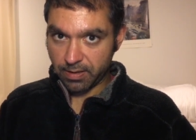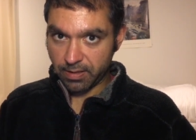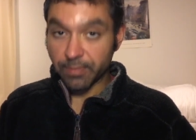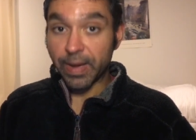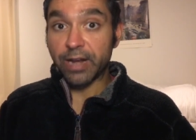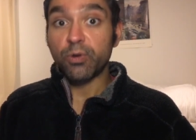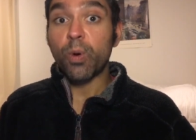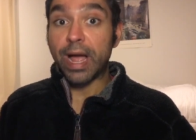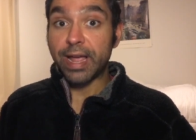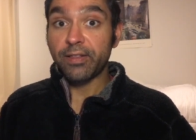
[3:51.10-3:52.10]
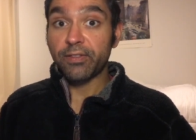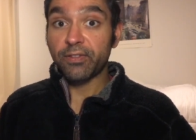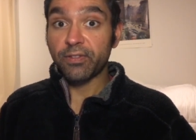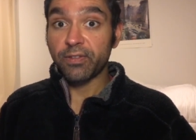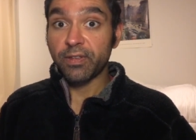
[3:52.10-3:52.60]
the mind
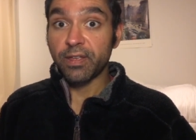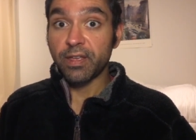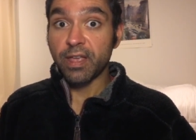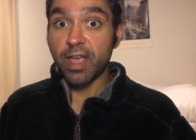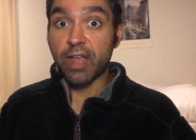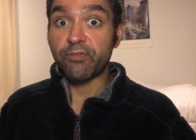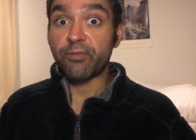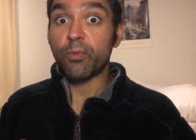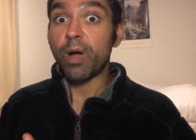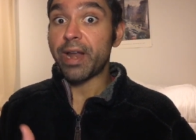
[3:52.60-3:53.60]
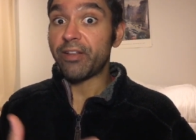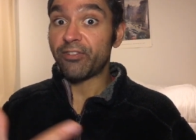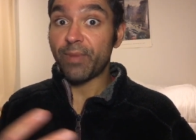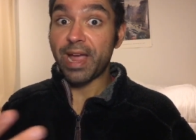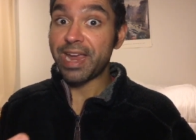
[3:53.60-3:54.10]
quiets, and from quietness
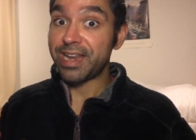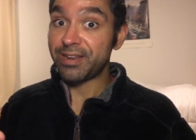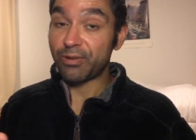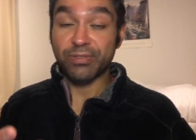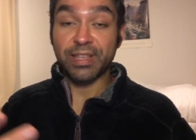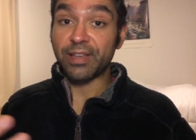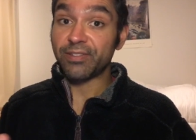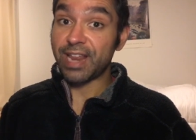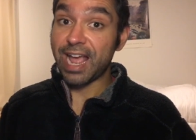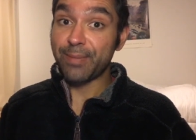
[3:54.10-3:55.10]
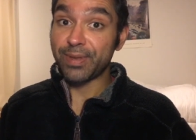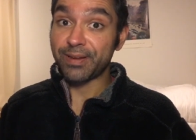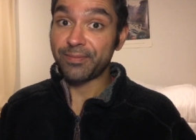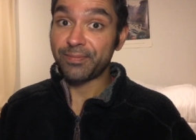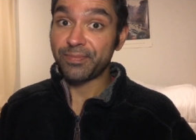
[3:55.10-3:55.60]
of mind, good things can
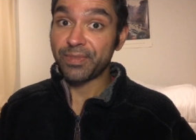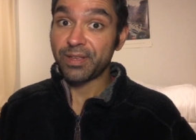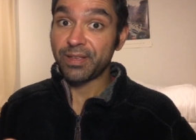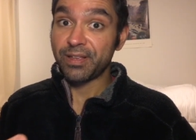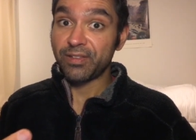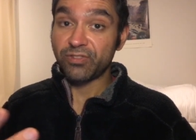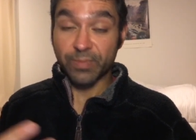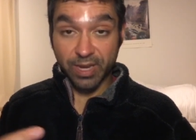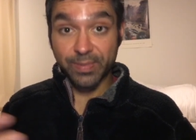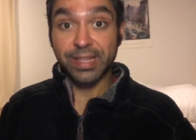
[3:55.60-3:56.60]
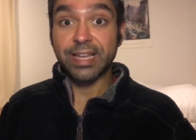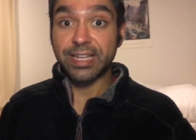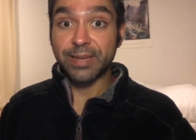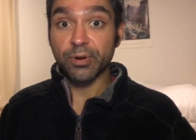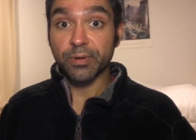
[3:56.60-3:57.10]
happen. Someone can be led
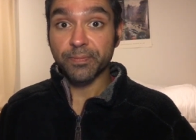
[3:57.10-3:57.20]
deeper.